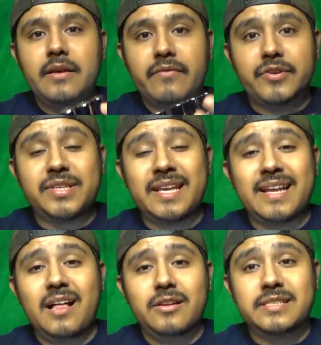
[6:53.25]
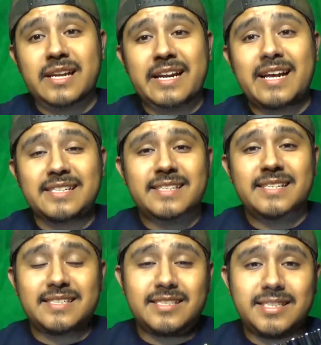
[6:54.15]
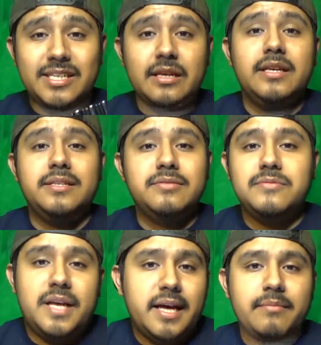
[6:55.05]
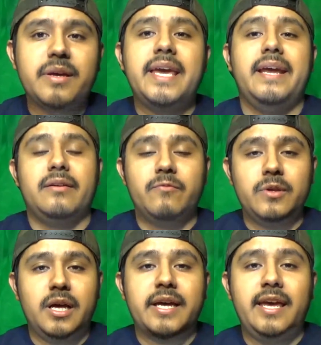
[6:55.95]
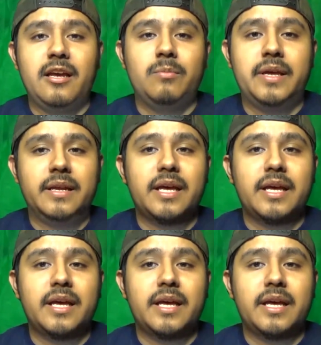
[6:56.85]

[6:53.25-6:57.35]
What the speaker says: for $10.99, I can't complain.